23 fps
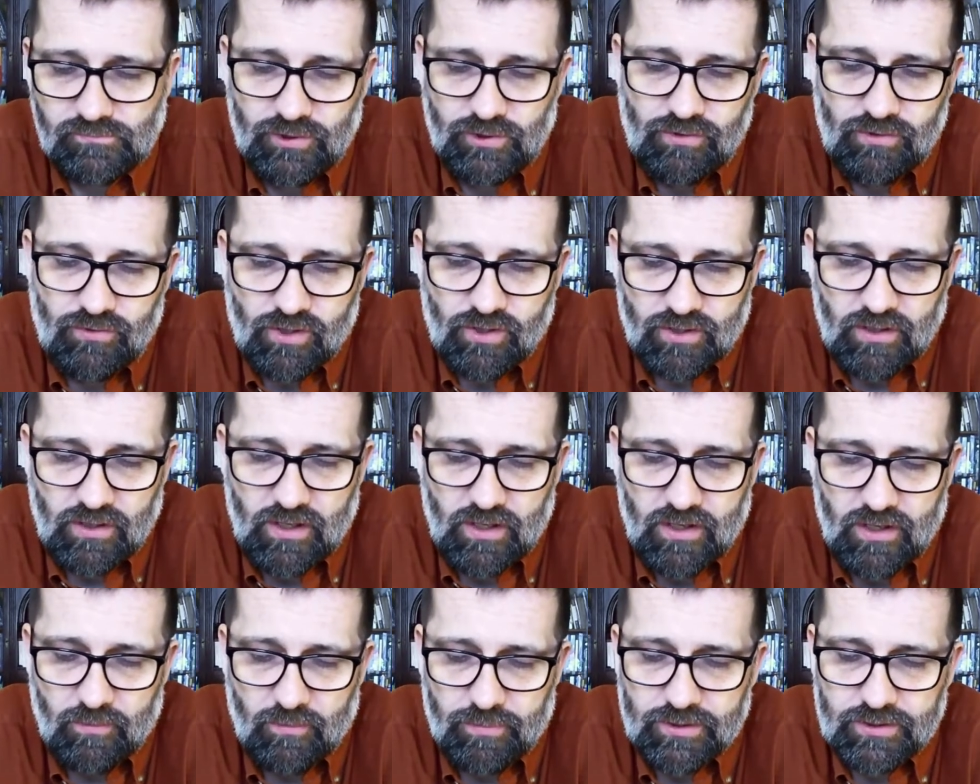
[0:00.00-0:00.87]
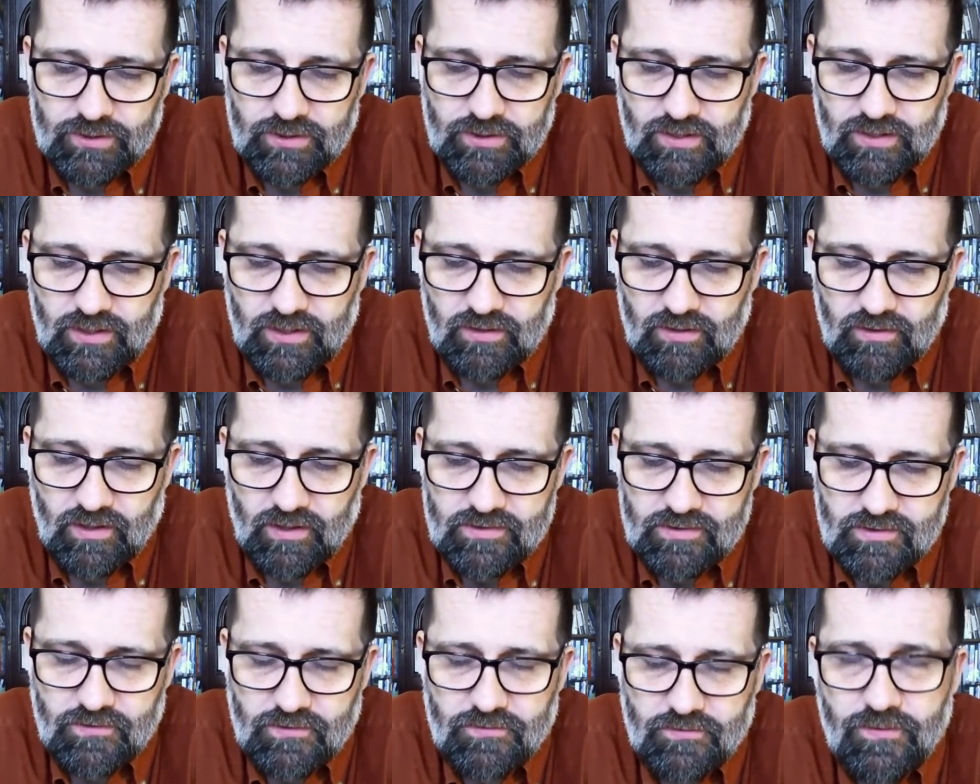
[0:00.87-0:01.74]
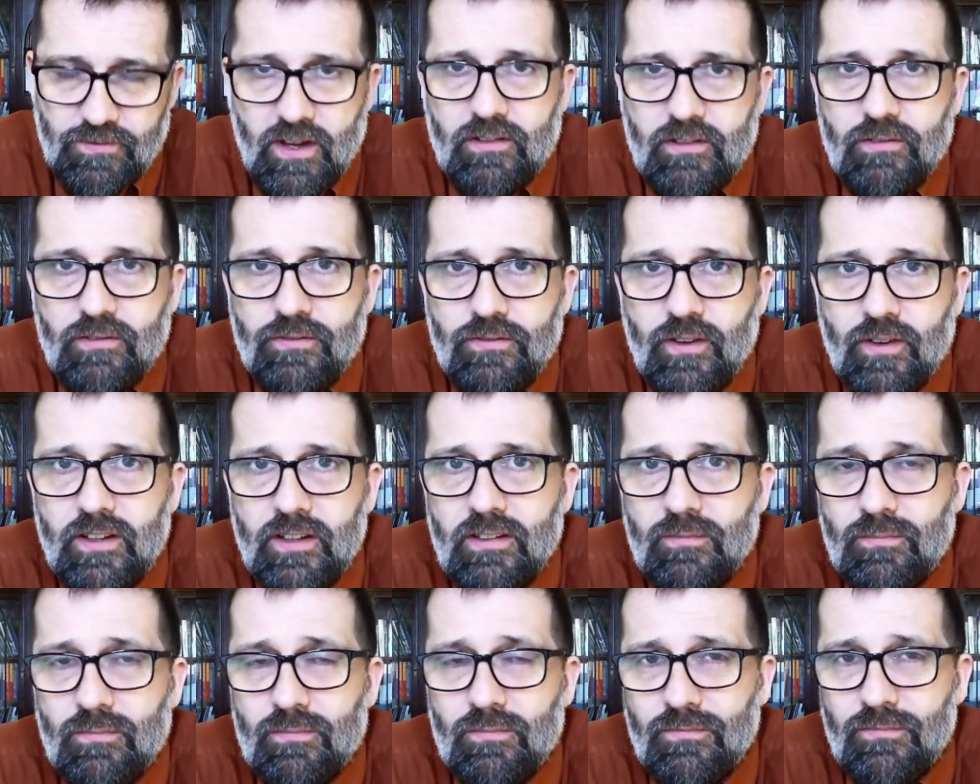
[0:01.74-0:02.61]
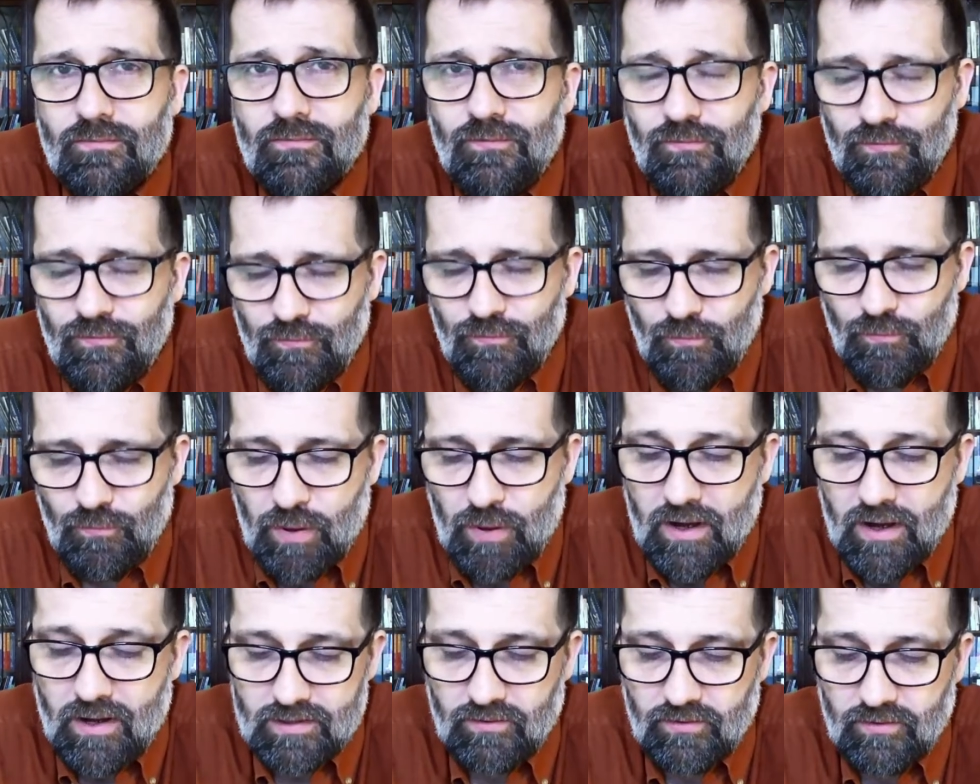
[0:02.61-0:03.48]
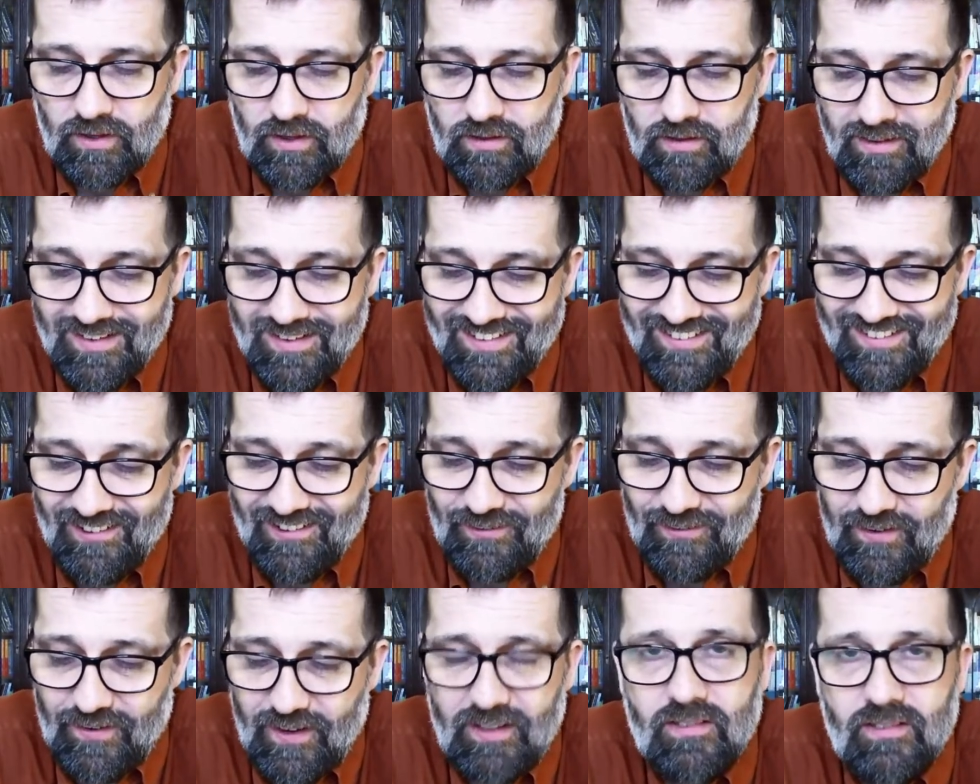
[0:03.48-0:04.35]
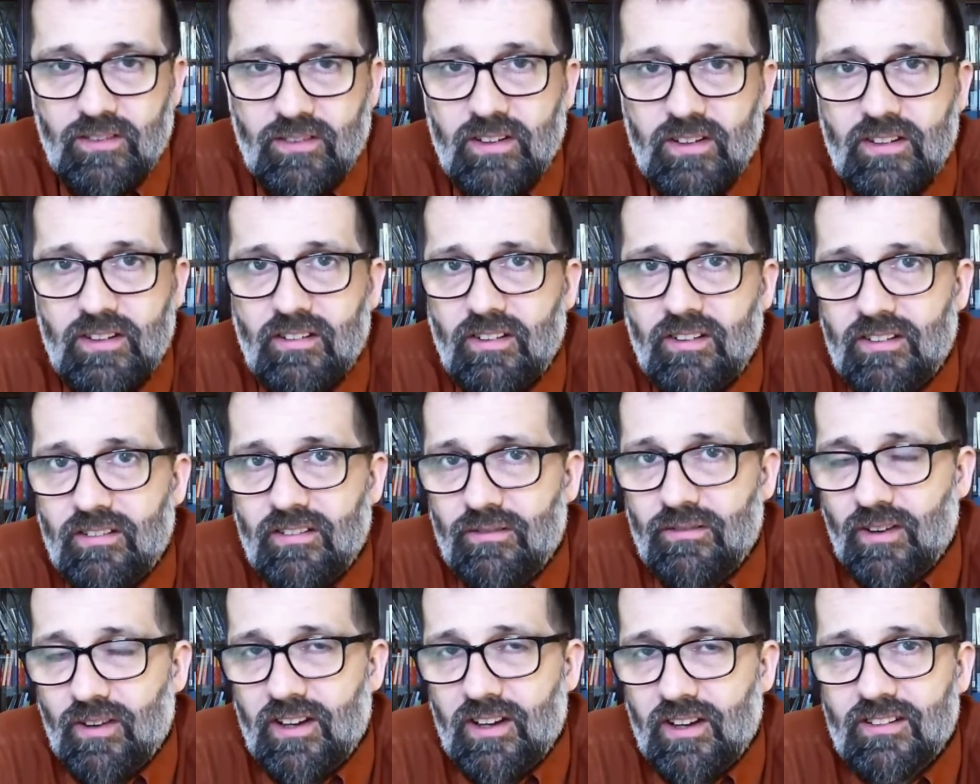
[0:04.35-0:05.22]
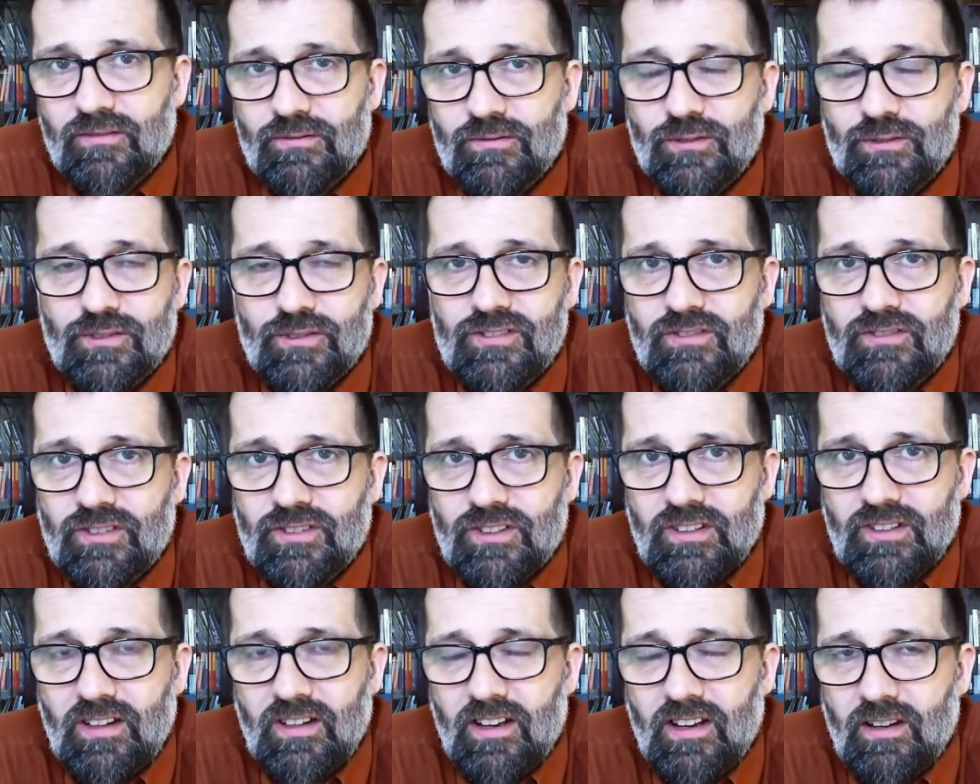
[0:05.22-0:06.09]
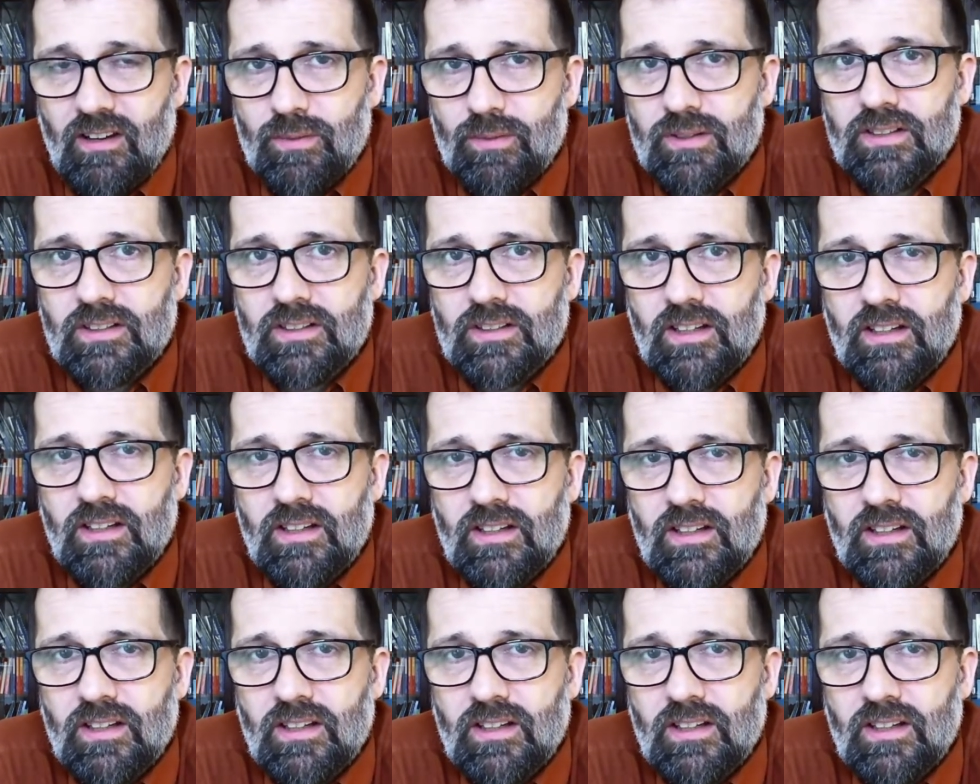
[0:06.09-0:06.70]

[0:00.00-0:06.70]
You've got a liability unless it's effective fighting. Part of an effective integrated fighting force, you've got a liability.